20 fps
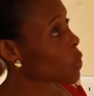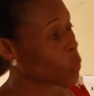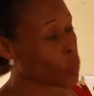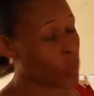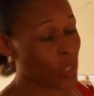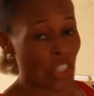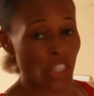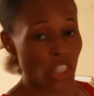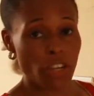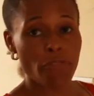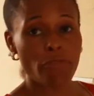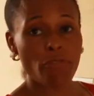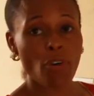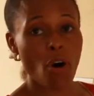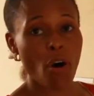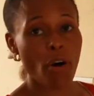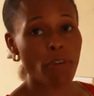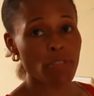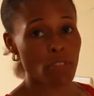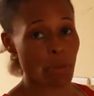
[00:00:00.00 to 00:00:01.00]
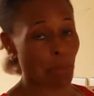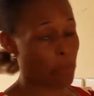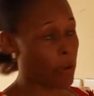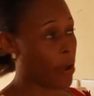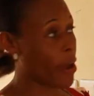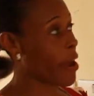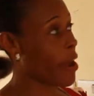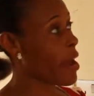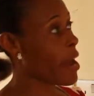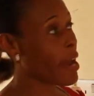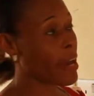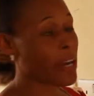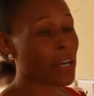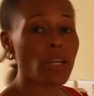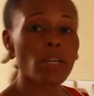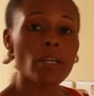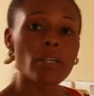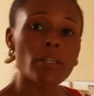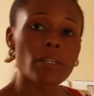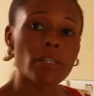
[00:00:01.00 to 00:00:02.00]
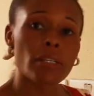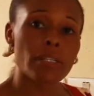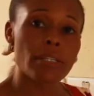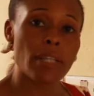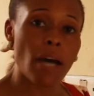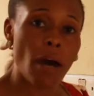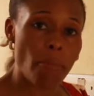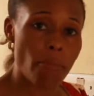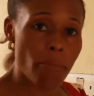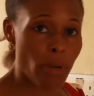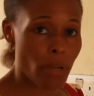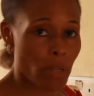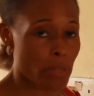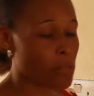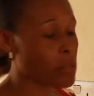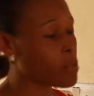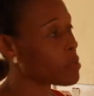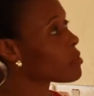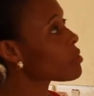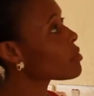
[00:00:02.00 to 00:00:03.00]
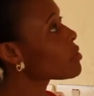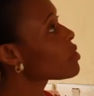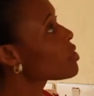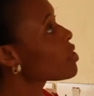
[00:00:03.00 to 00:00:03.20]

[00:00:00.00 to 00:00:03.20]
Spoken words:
which involves big numbers.